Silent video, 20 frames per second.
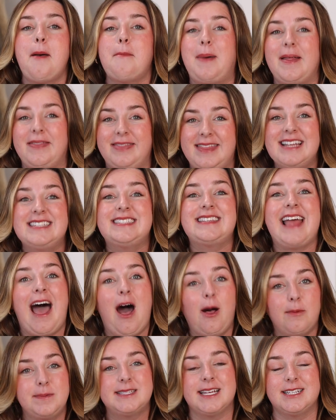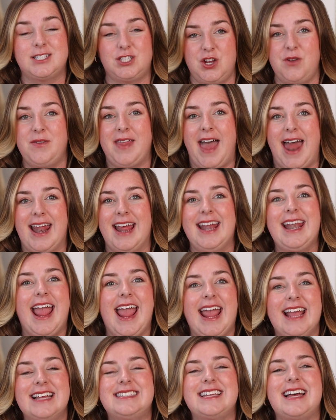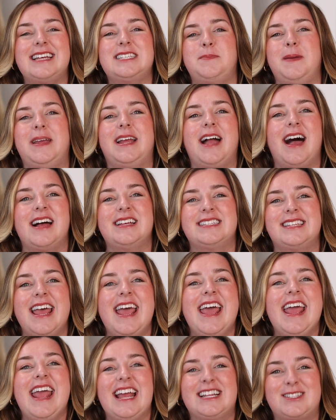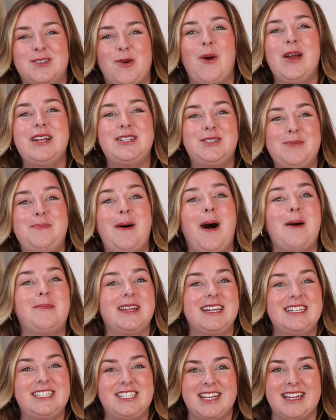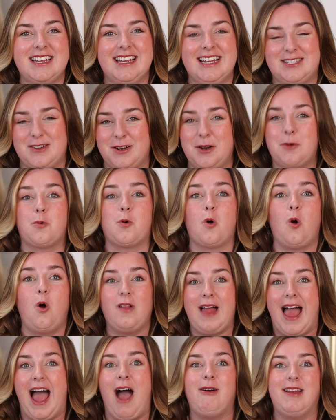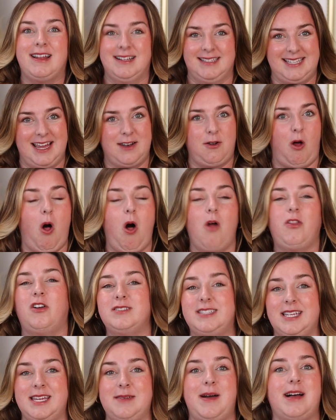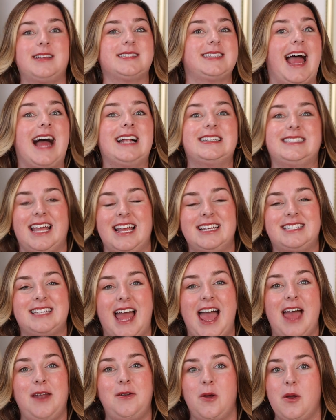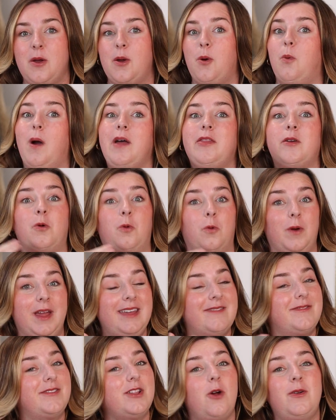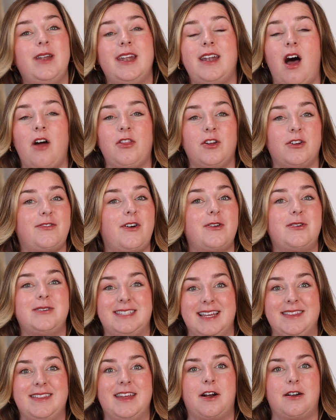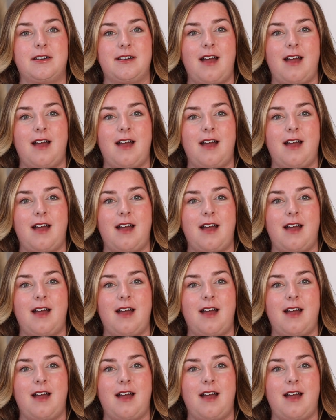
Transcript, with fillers: But this helps us do that. It aids us because it's going to publish, it's going to roll out and send all those emails at day 10, whether we've loaded other photos in there or